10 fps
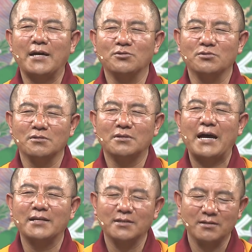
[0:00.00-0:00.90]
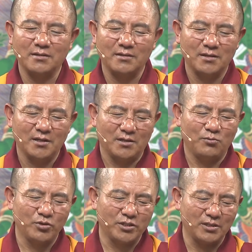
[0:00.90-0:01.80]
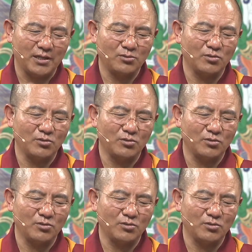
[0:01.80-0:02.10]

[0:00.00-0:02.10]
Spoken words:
Why do you call for my help now?